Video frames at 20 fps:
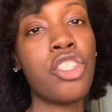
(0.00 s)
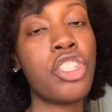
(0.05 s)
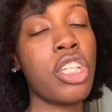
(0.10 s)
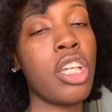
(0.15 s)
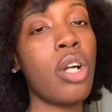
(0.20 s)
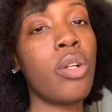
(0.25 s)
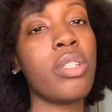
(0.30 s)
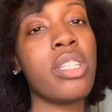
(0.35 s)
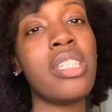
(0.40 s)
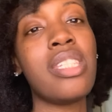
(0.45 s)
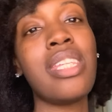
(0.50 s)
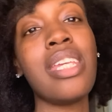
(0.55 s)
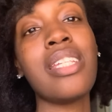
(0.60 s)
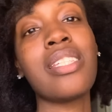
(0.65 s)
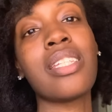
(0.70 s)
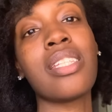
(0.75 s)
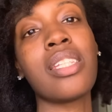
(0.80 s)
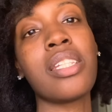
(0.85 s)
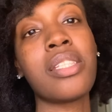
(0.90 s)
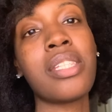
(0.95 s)
She only
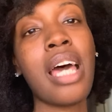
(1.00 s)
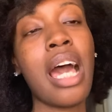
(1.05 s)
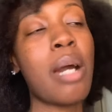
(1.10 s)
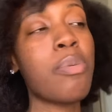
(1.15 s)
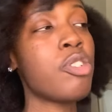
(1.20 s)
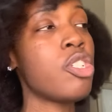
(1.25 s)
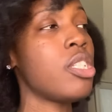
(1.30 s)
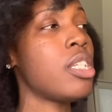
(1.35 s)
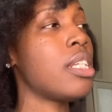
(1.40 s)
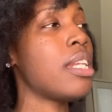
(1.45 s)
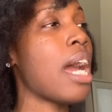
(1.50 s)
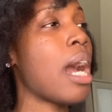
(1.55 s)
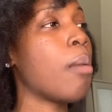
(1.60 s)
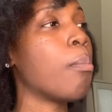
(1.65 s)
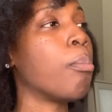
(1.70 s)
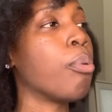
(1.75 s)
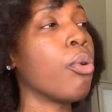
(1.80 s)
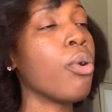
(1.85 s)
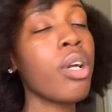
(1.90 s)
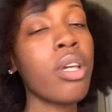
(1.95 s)
seasoned the top. She did
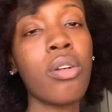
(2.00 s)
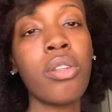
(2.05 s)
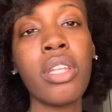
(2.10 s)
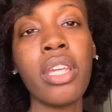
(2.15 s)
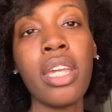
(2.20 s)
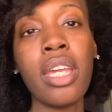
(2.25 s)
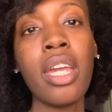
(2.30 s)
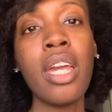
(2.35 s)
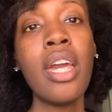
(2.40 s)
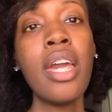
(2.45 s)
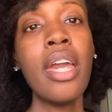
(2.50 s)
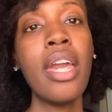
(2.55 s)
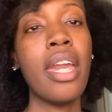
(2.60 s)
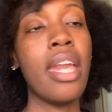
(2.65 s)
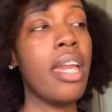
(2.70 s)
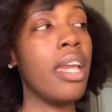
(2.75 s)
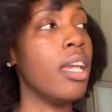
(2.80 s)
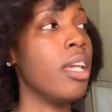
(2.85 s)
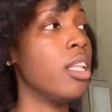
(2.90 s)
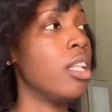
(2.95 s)
not boil it
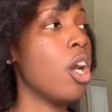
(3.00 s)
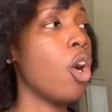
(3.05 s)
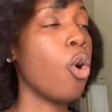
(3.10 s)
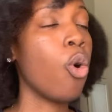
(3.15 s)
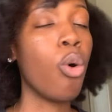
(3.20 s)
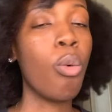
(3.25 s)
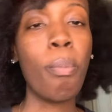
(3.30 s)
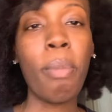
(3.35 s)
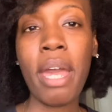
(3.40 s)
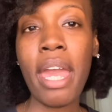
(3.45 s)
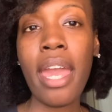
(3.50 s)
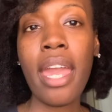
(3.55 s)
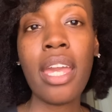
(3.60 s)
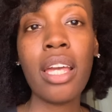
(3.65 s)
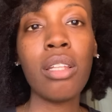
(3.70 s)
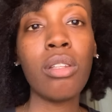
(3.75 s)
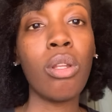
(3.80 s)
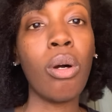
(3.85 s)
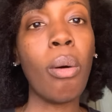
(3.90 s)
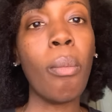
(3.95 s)
in Old Bay,
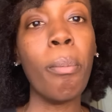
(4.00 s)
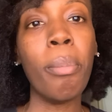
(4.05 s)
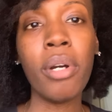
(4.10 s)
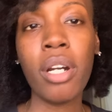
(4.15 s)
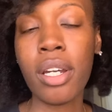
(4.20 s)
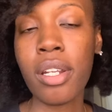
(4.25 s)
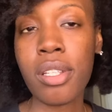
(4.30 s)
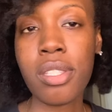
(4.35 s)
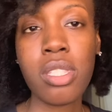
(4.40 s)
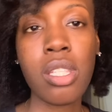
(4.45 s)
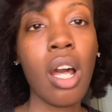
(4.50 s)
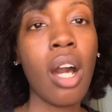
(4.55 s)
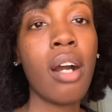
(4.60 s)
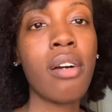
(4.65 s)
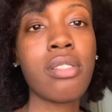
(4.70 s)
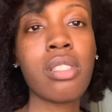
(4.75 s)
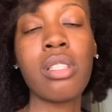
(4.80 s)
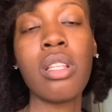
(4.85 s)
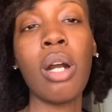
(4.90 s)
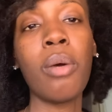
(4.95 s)
a little butter
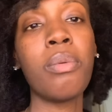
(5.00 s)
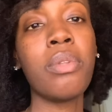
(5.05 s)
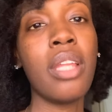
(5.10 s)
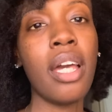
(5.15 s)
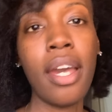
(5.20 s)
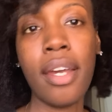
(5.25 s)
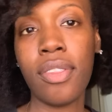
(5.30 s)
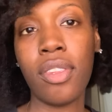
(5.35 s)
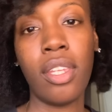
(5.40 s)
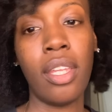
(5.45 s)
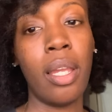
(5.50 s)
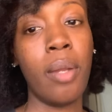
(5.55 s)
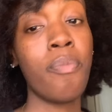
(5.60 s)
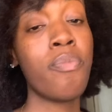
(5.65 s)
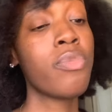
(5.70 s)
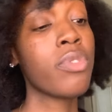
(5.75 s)
sauce, no nothing.